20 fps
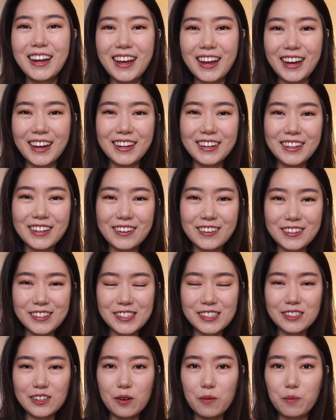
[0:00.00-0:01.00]
And
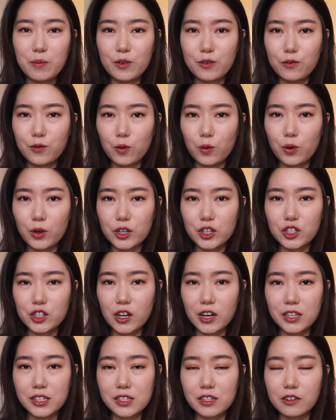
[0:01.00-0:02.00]
here's some before
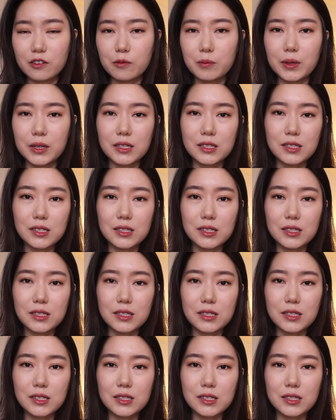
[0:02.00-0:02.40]
shots of my